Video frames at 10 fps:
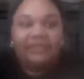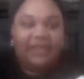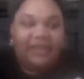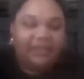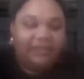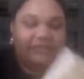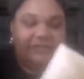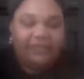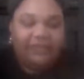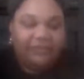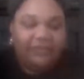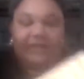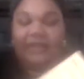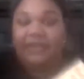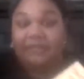of that nature. So
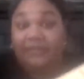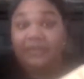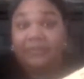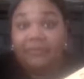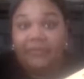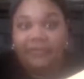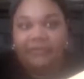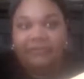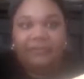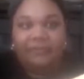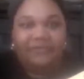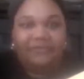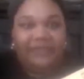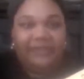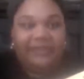I've really been looking forward to
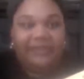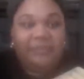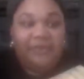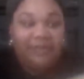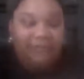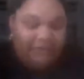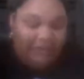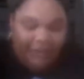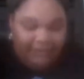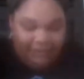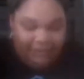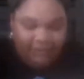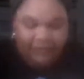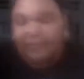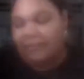reading this book, and I will gladly
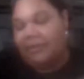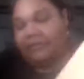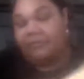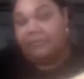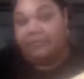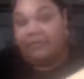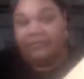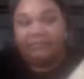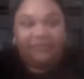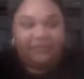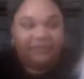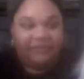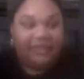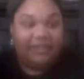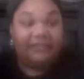talk about this book once I'm finished
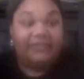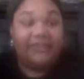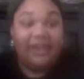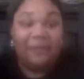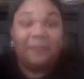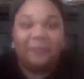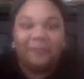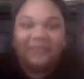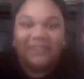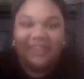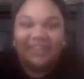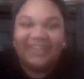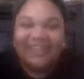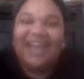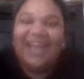reading it. So
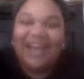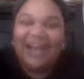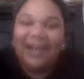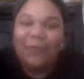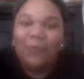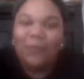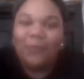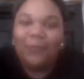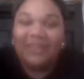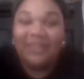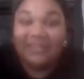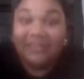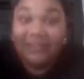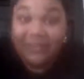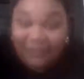now you get
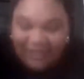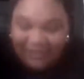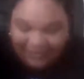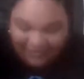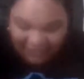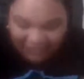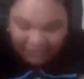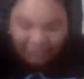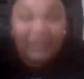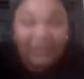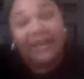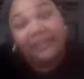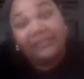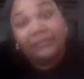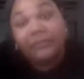to the fun stuff, the
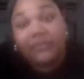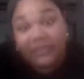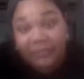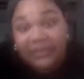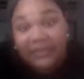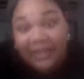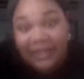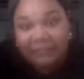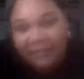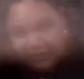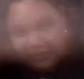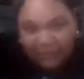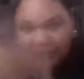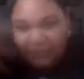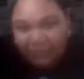box, which is something that I've been
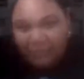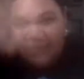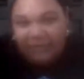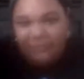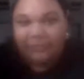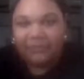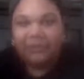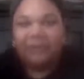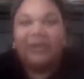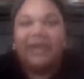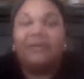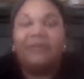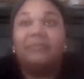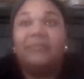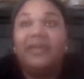waiting for a while.
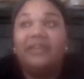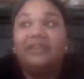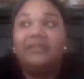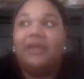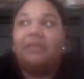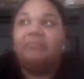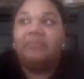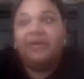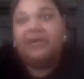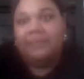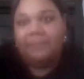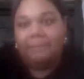Now, mind you, I bought